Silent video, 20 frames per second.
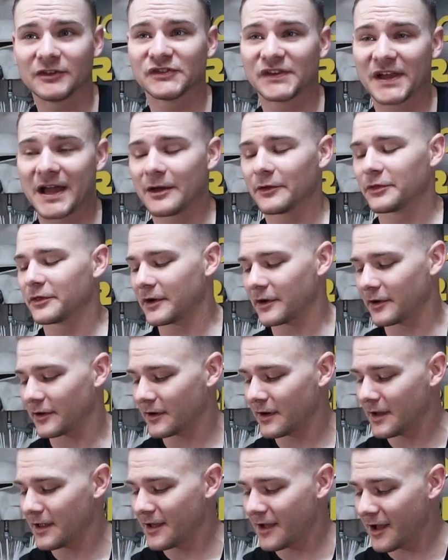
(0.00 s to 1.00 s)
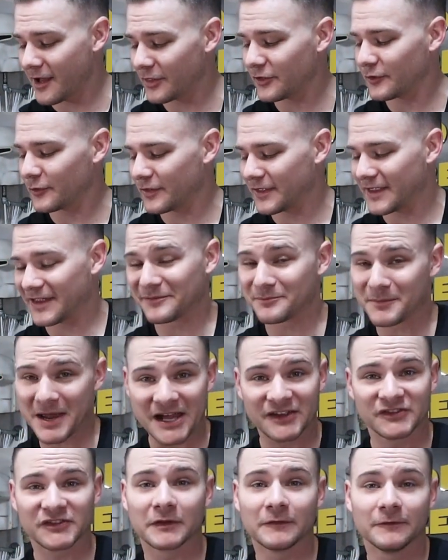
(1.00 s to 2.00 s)
out there other than
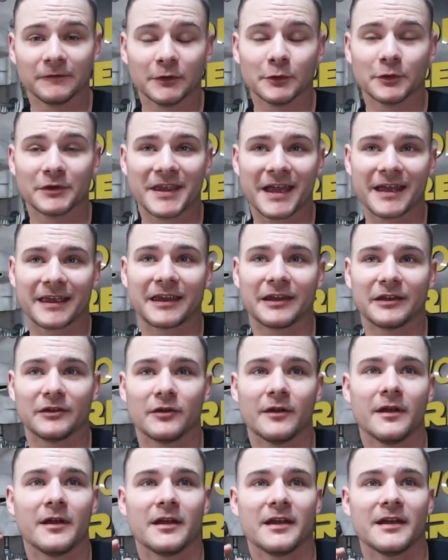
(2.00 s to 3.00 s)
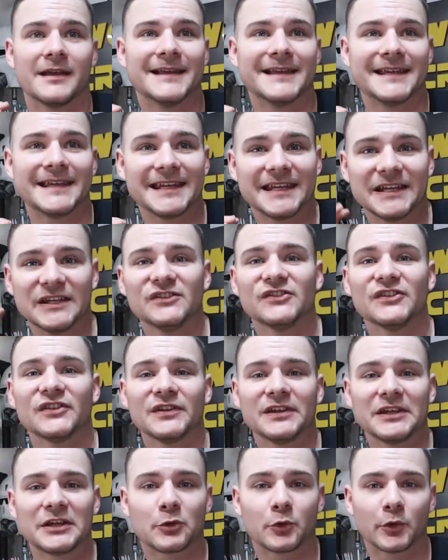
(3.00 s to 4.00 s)
masking fluid that can
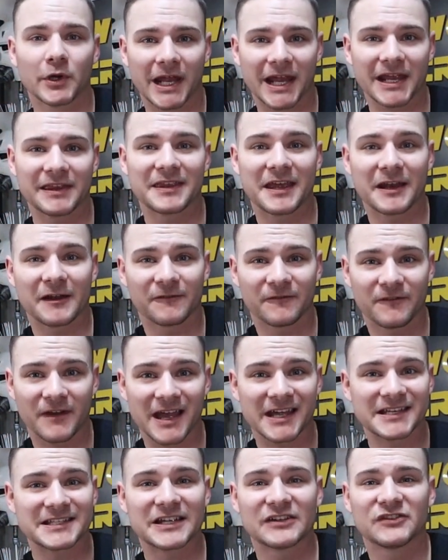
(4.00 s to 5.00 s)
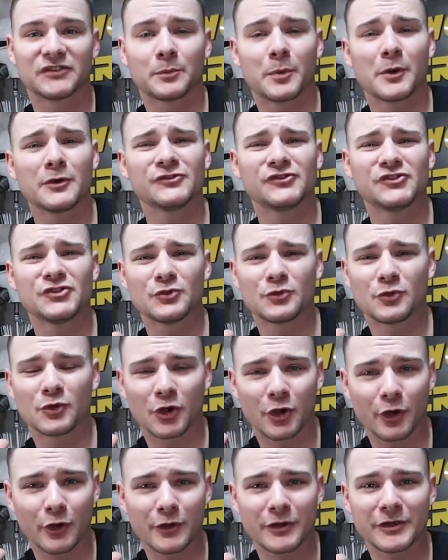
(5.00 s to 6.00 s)
easily create that effect. I suppose you
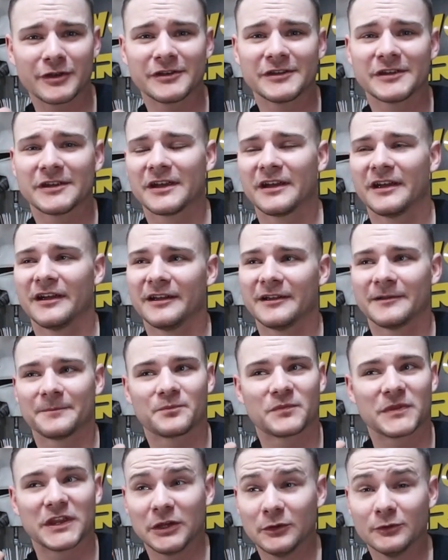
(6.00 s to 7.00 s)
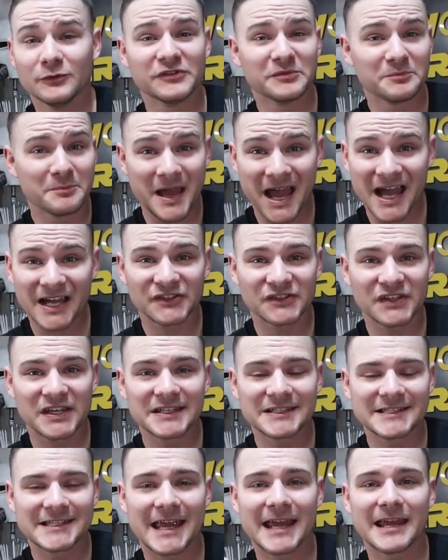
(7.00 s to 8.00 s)
could use
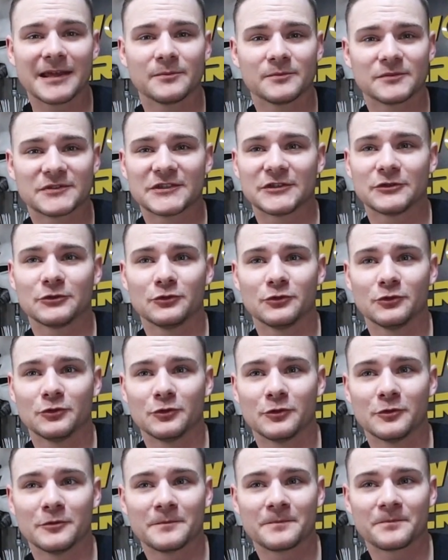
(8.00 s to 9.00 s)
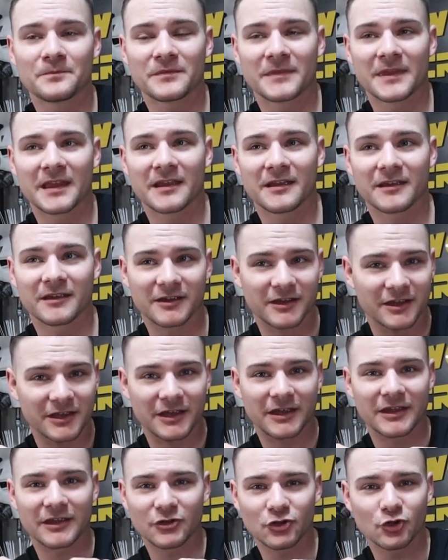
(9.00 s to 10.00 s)
masking tape
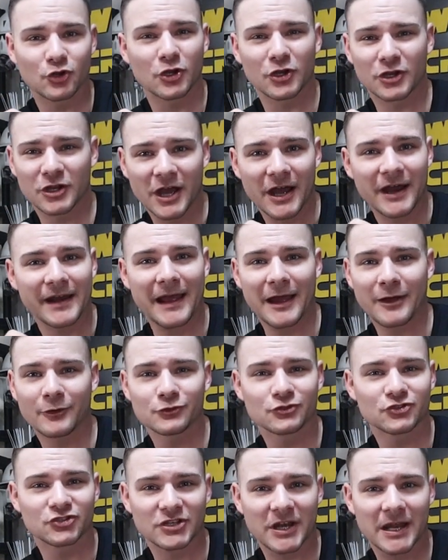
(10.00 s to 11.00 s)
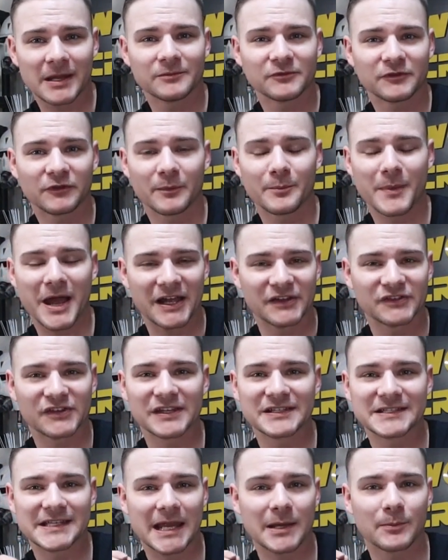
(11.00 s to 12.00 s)
you could cut out shapes for
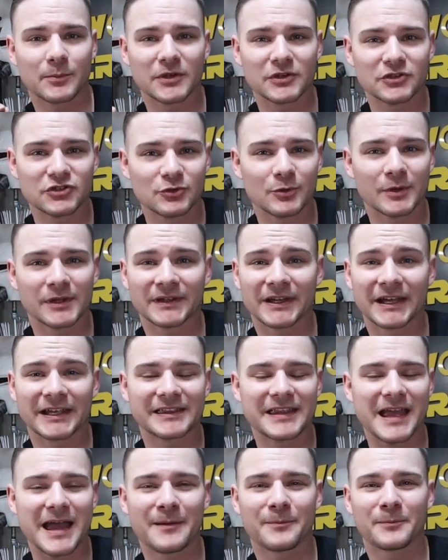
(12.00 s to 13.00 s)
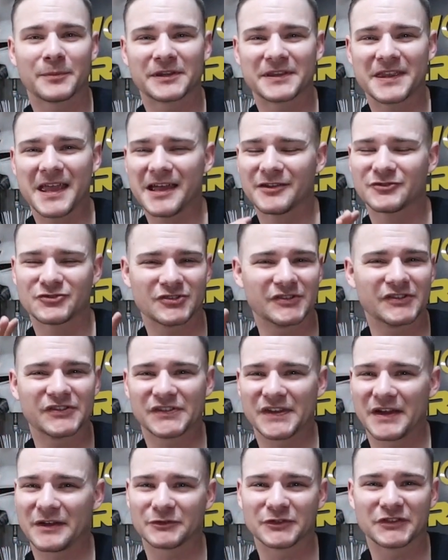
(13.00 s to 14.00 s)
masking tape and do it like that, but that
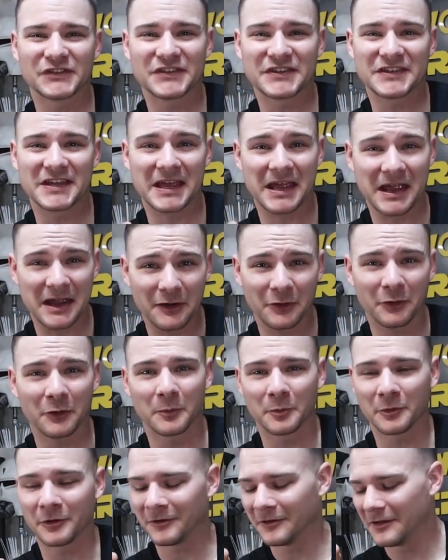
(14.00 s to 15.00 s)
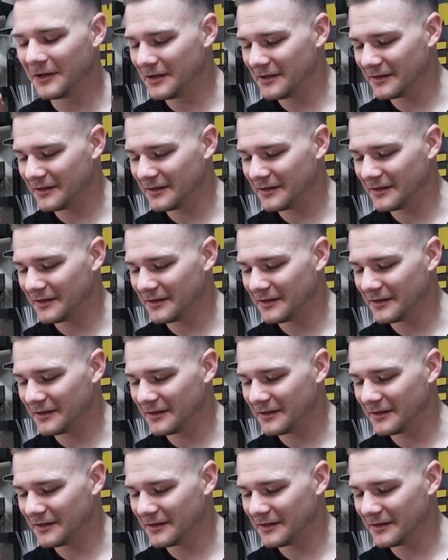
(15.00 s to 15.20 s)
just sounds terrible.